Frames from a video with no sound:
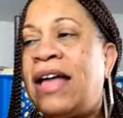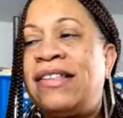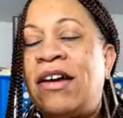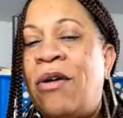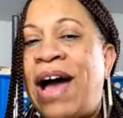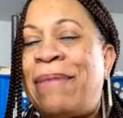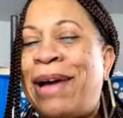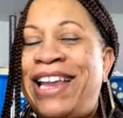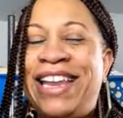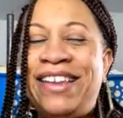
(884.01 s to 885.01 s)
So I
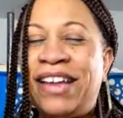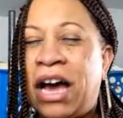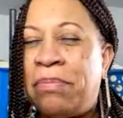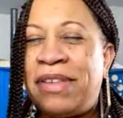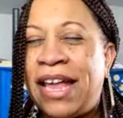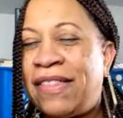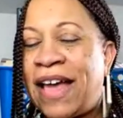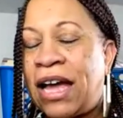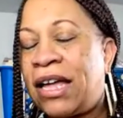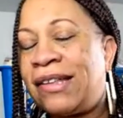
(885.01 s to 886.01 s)
might need to update
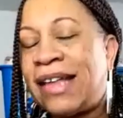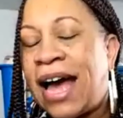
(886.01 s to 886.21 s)
that because